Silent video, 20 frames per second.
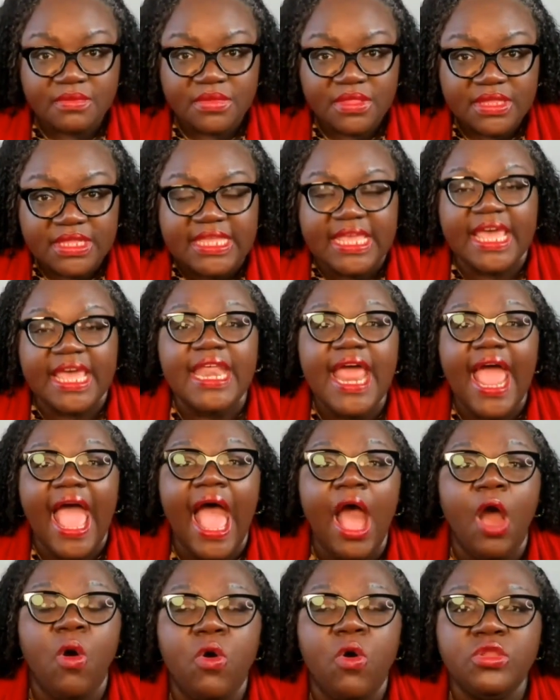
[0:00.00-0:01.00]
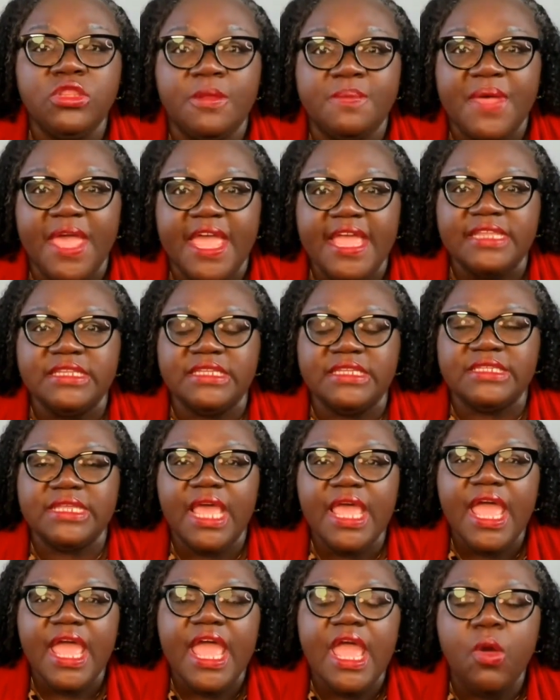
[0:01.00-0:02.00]
Get it out on the pages.
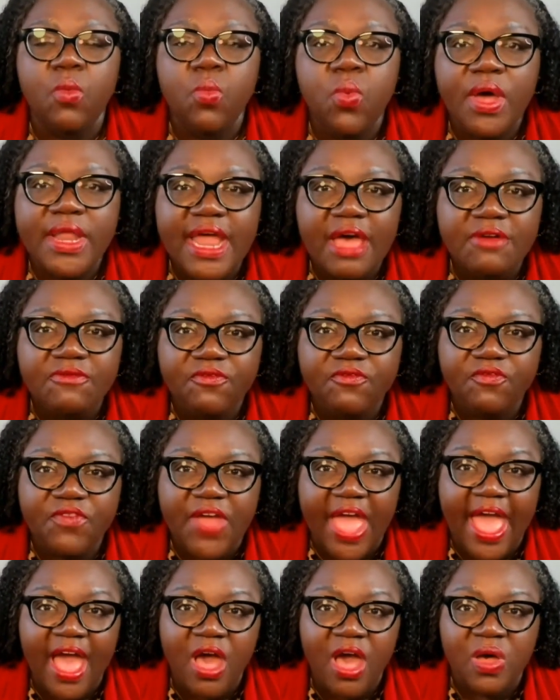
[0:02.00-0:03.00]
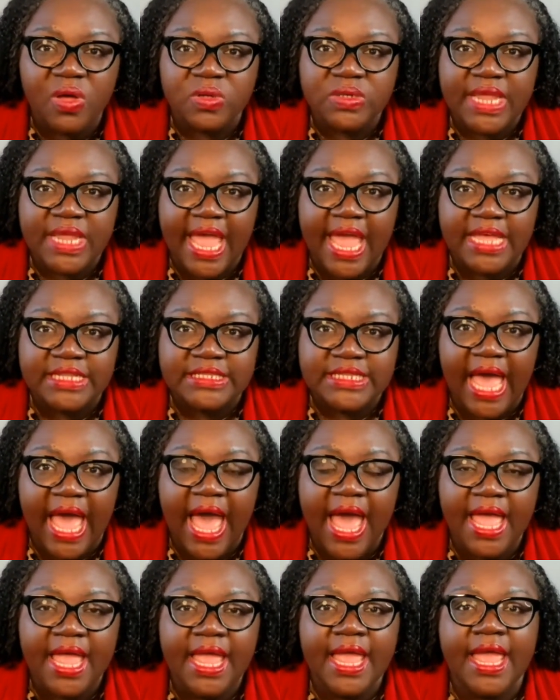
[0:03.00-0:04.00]
And what I've found as
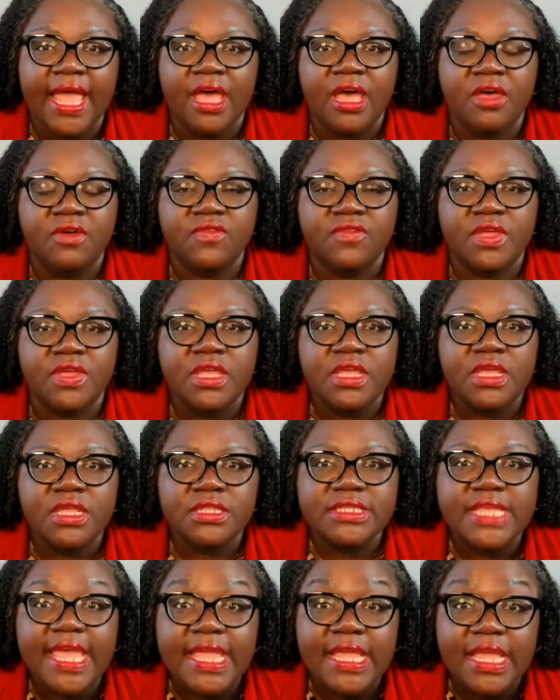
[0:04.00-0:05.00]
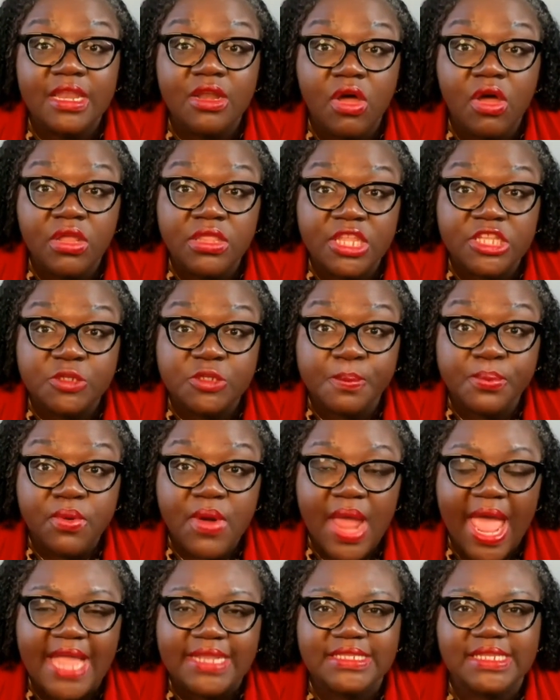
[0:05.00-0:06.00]
I have taken on this
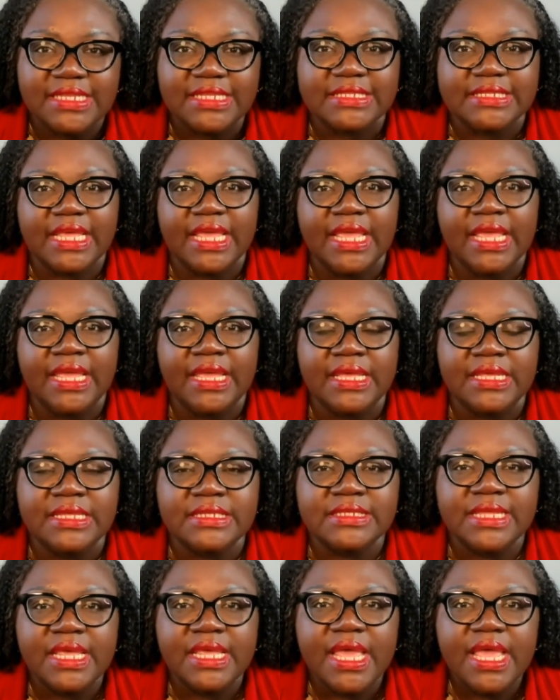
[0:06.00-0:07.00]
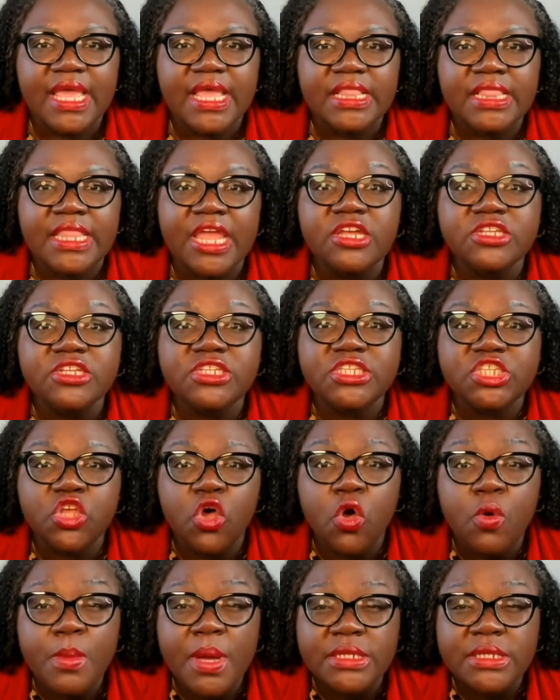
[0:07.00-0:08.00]
practice is there's
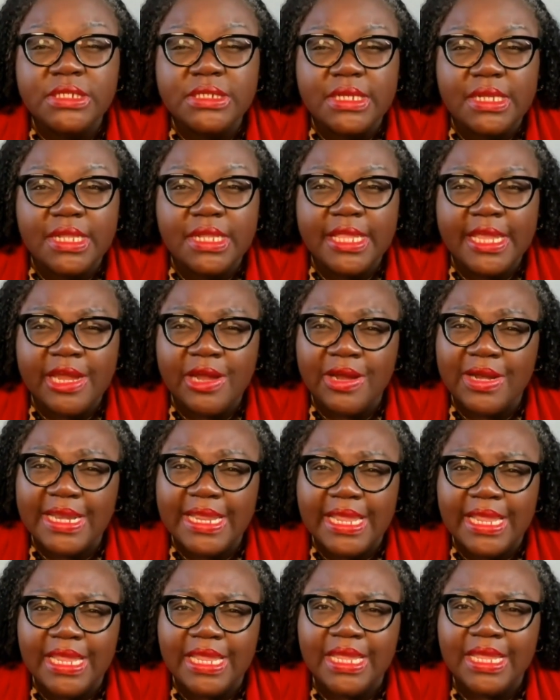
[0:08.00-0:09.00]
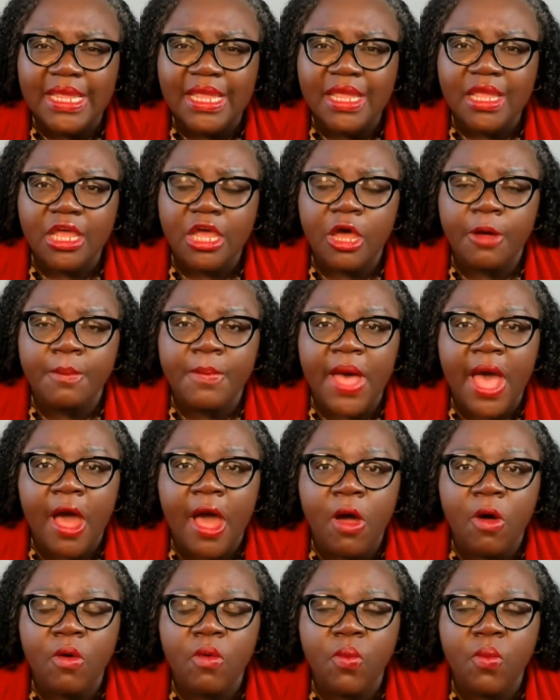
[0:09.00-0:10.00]
so much clarity
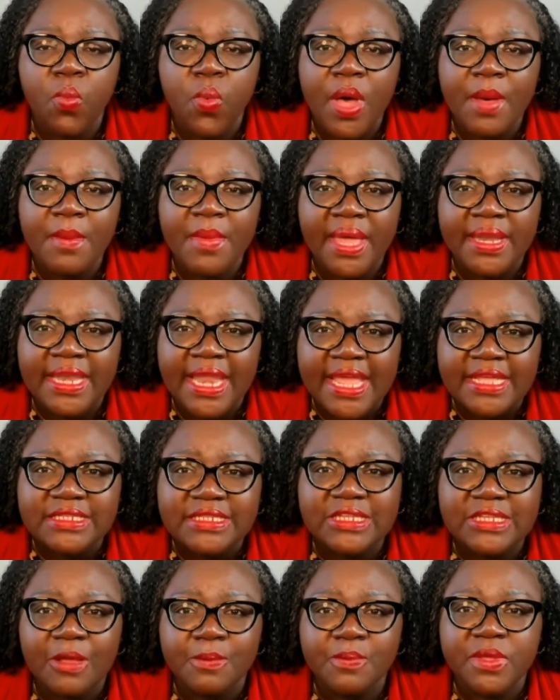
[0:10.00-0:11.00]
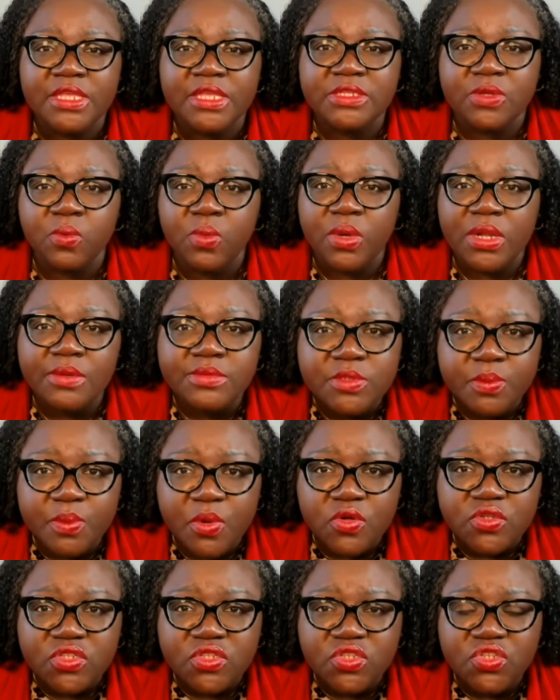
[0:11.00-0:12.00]
about what my next step is and what I'm
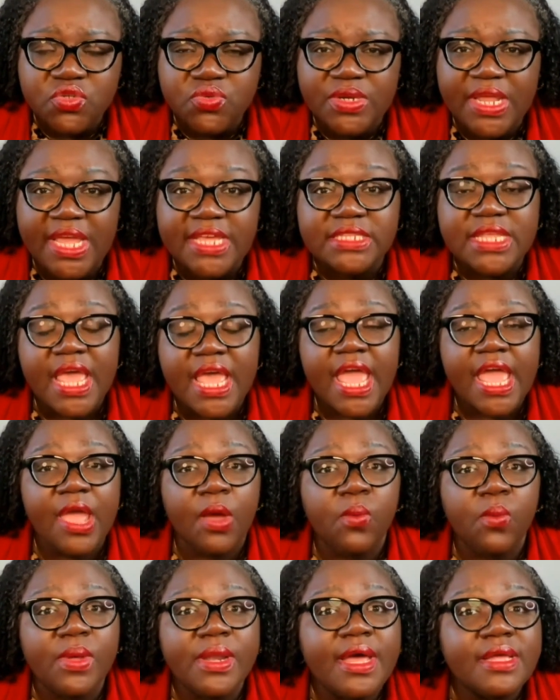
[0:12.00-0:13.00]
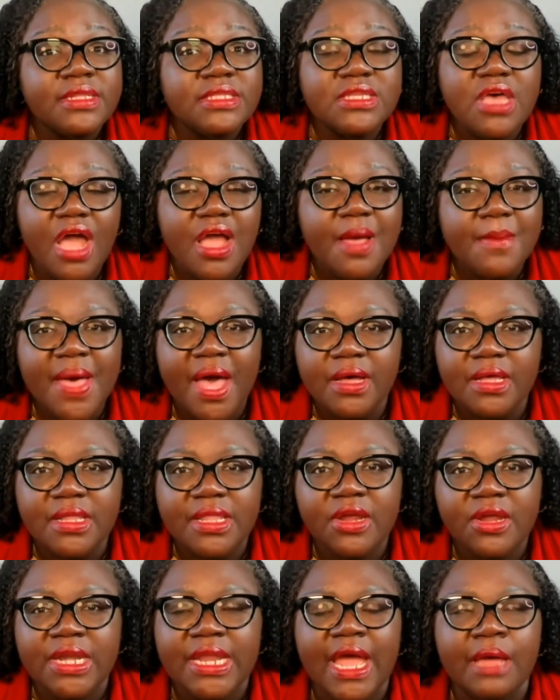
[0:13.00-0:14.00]
supposed to do next. And when I talk about
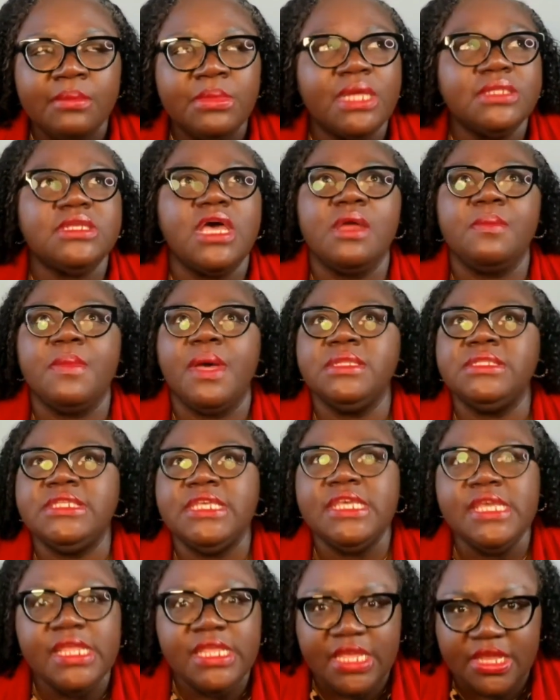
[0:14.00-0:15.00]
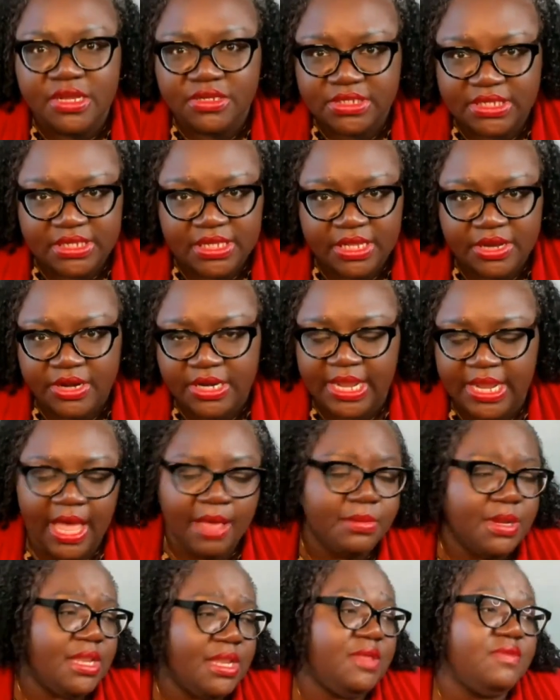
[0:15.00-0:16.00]
clarity, I'm not talking about 10 years of clarity.
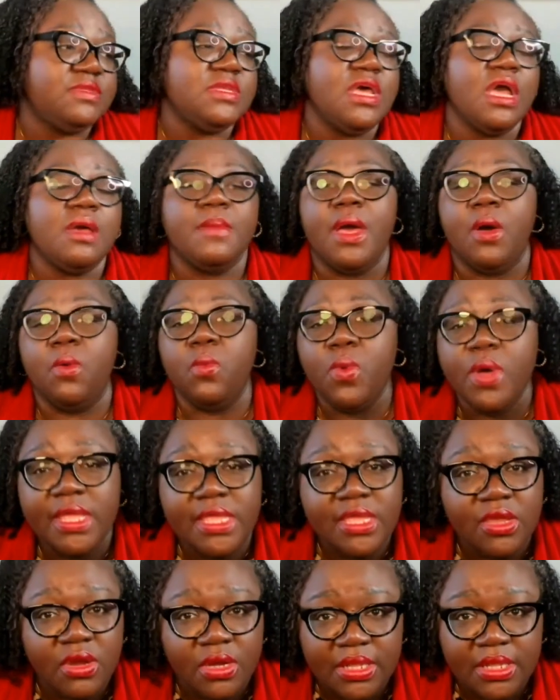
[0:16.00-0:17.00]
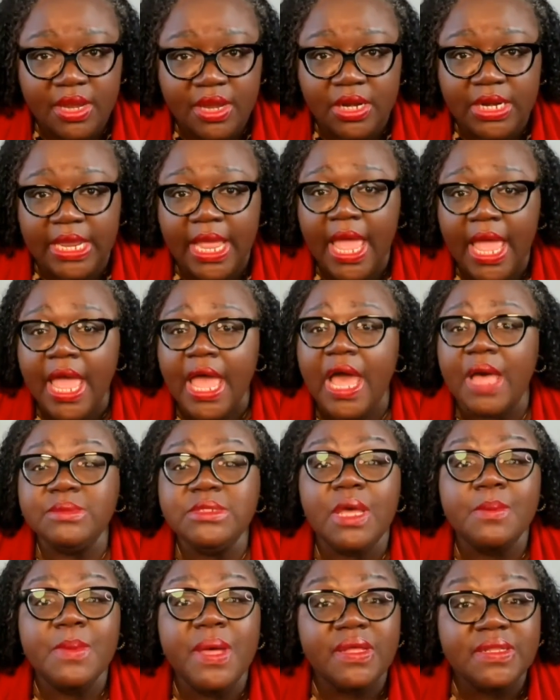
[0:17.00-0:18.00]
I'm not even talking about 1 year clarity. I'm
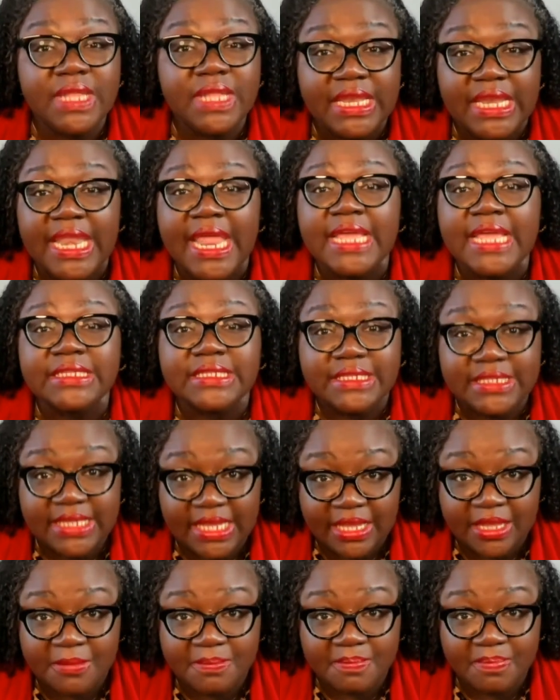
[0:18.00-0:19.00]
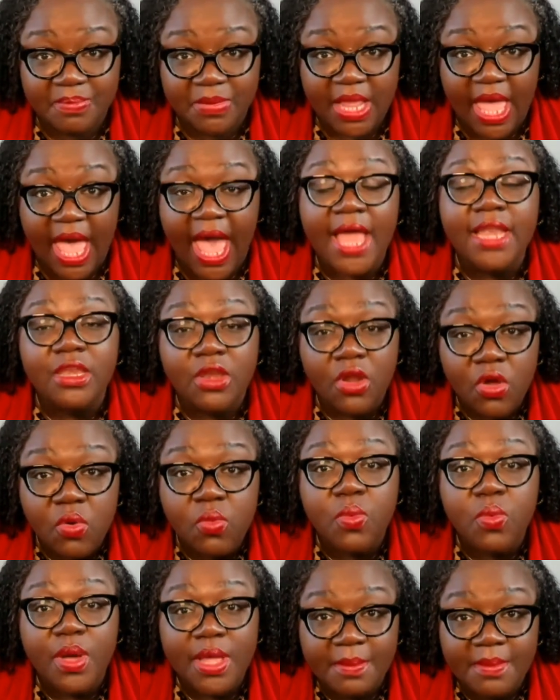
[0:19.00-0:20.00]
talking about the next step. I know
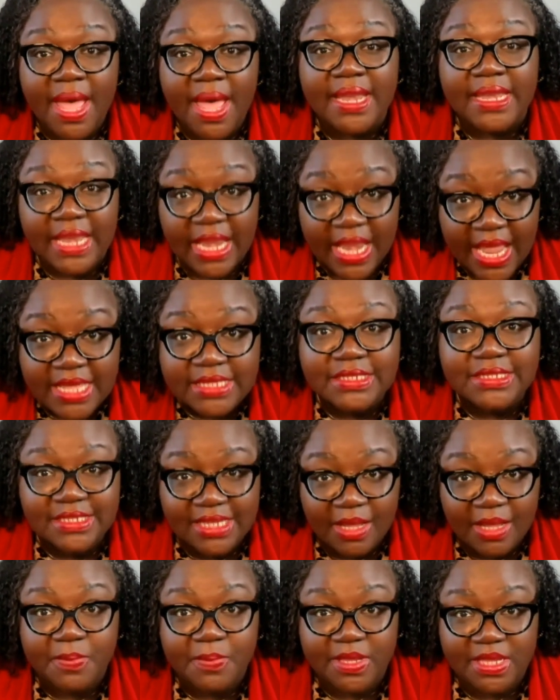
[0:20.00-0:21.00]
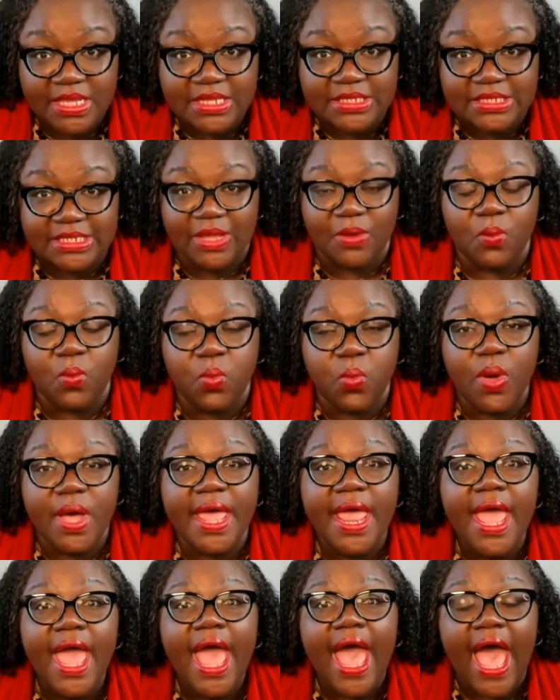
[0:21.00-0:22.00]
what my next step is and
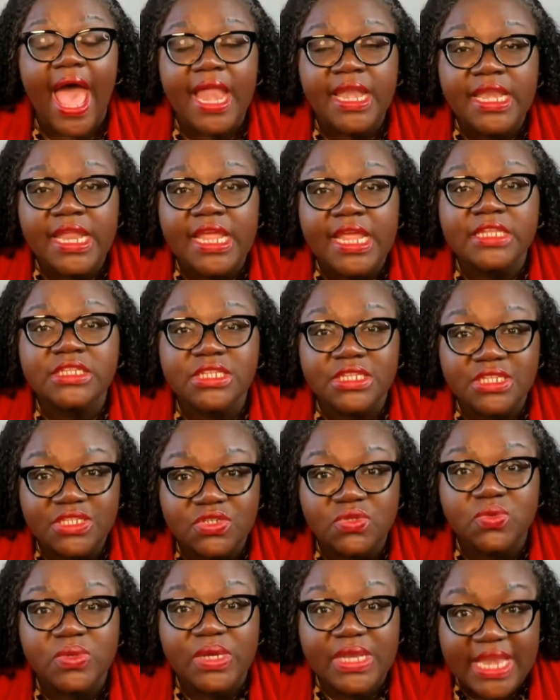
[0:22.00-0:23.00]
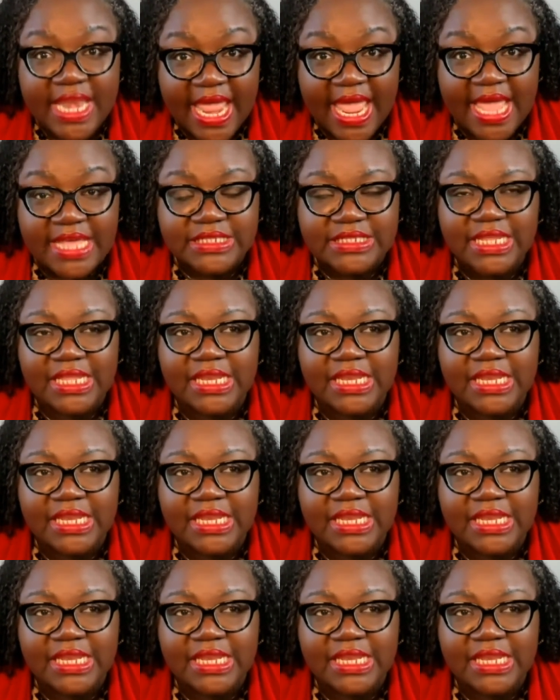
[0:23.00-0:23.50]
what I need to do next.